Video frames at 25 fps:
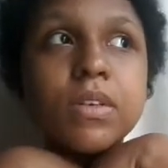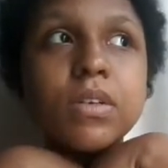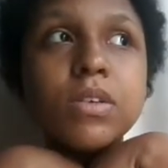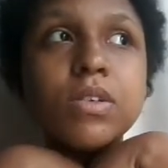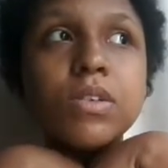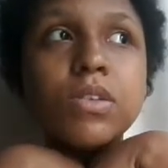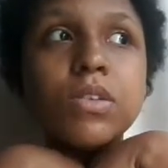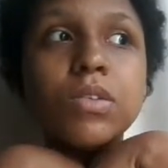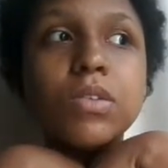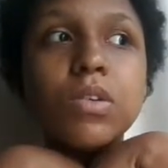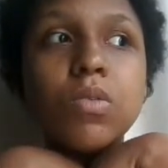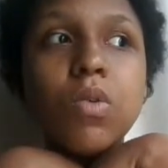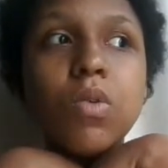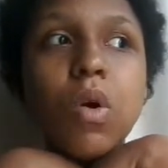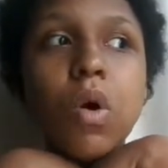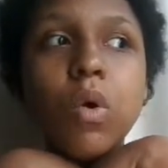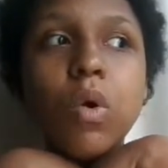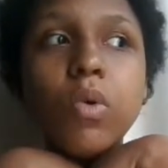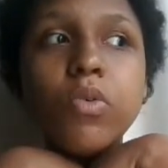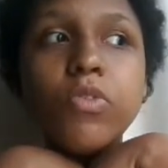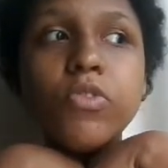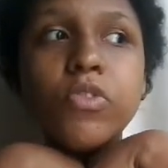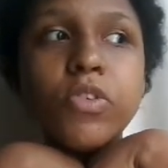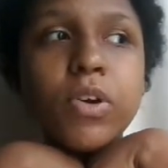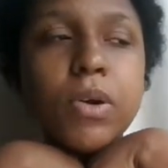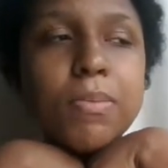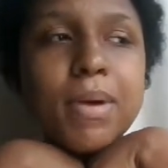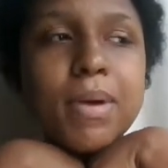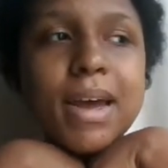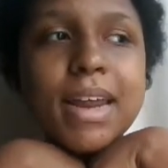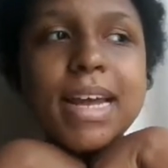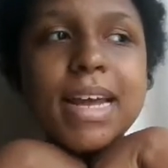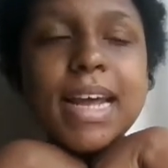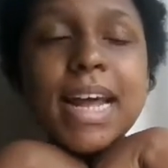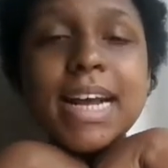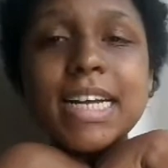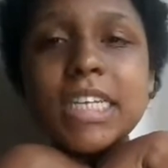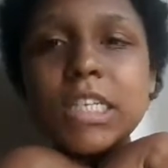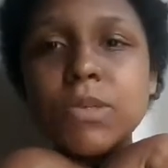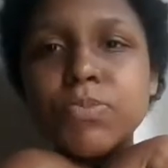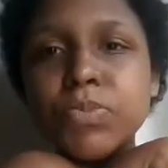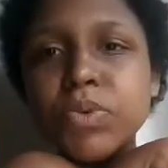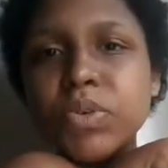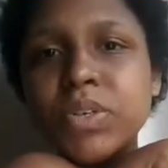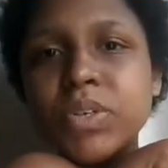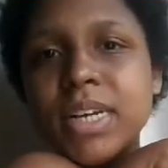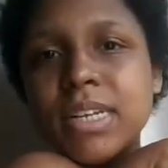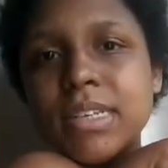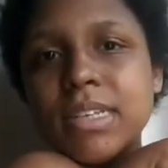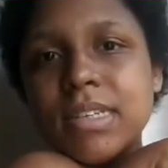So all traumatic
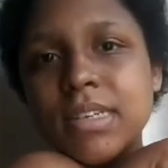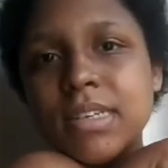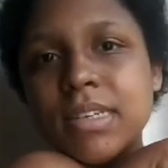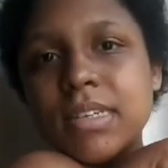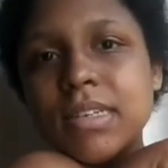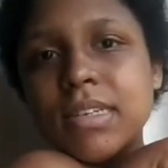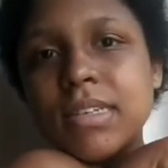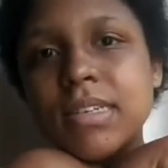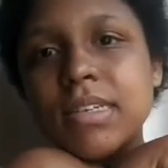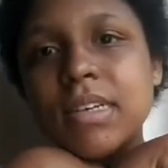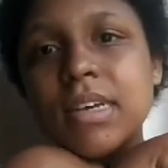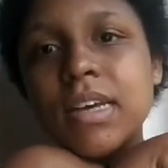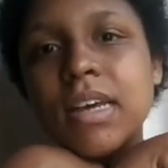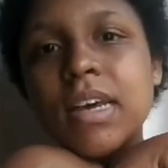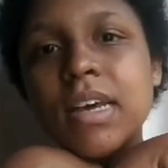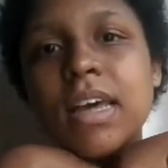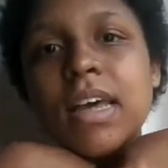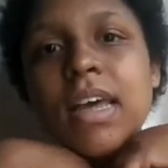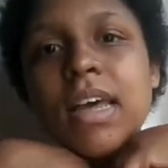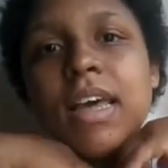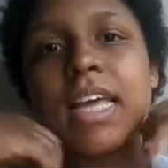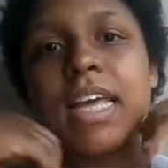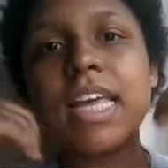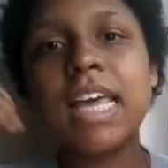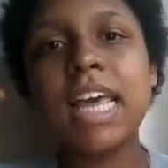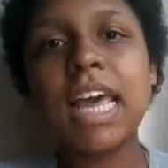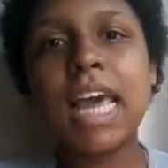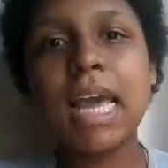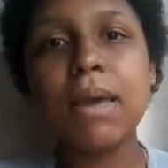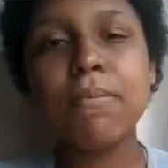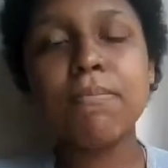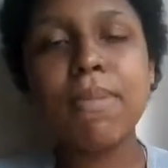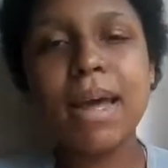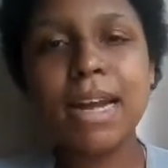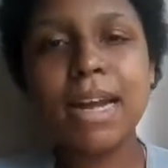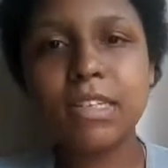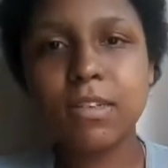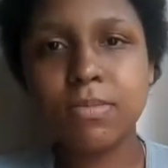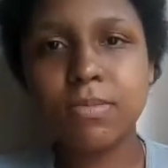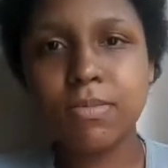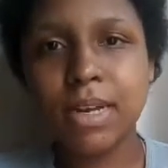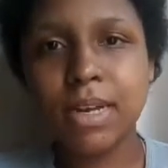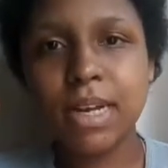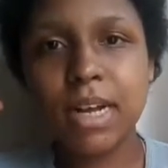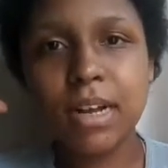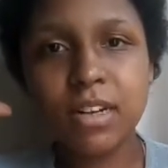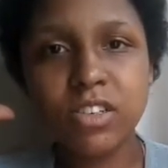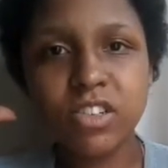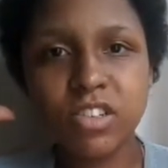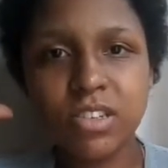experiences came back to my
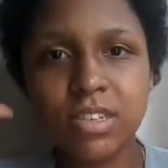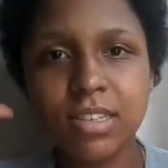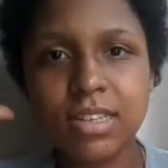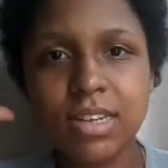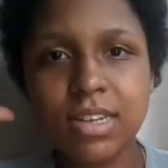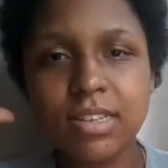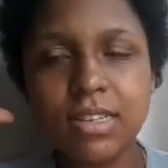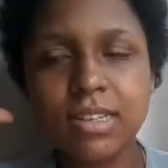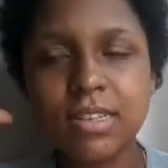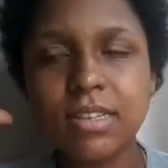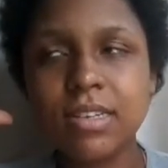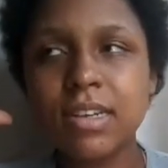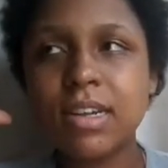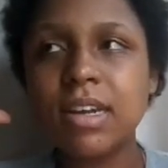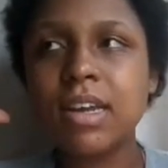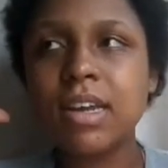consciousness,